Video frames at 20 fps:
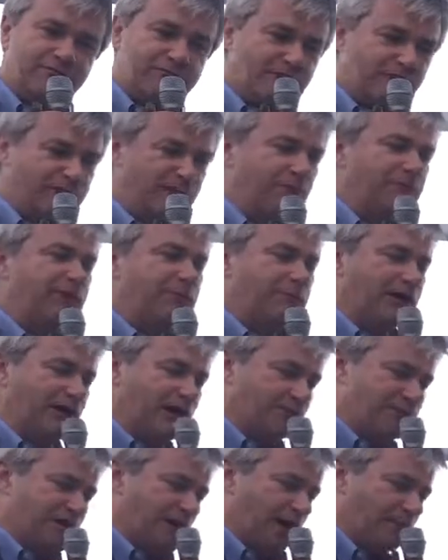So if something
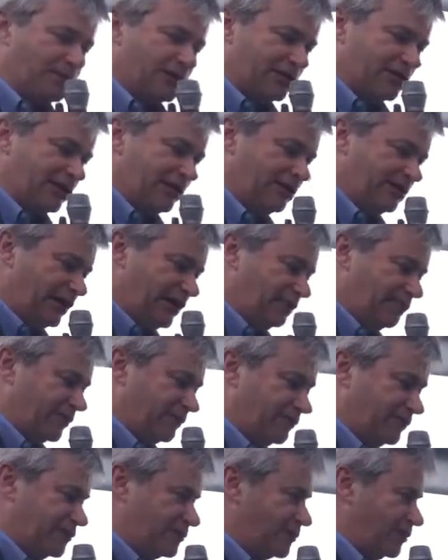becomes obsolete, even
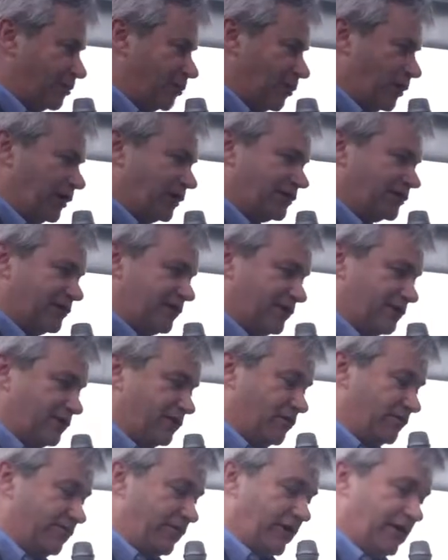if it still works, it's
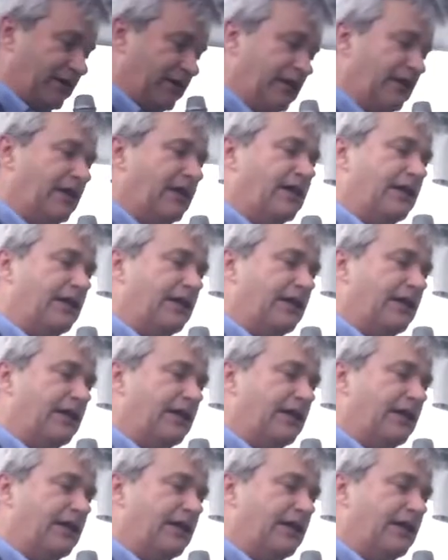no fun.